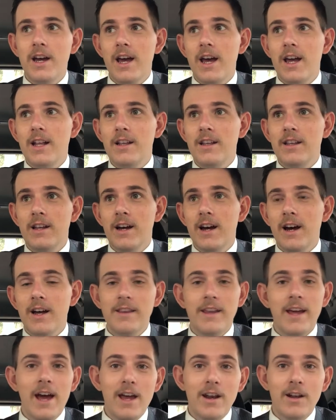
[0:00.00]
and uh,
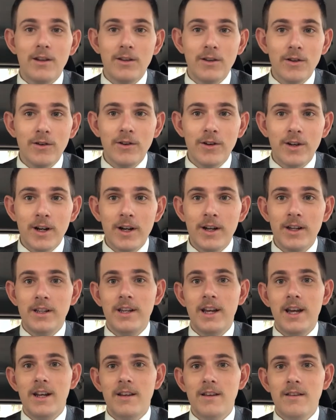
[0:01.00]
they had a daughter,
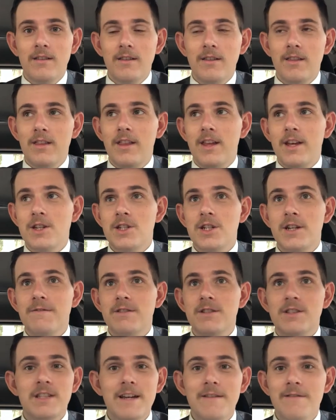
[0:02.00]
yet their
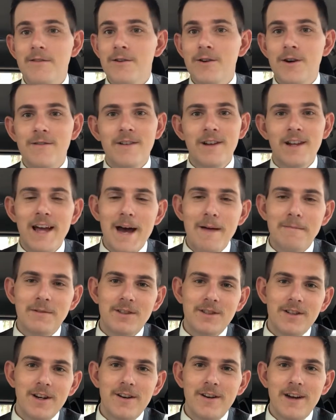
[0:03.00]
shifts never overlapped,
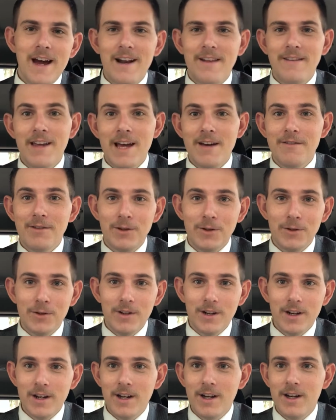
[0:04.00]
so how did they have a
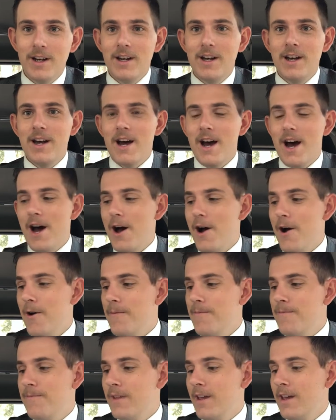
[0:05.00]
daughter?
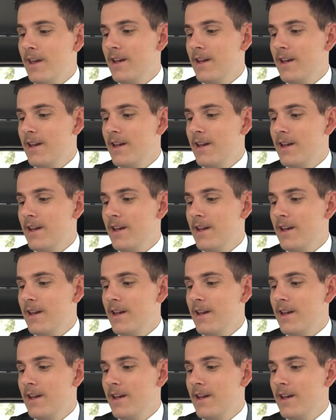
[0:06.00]
Um,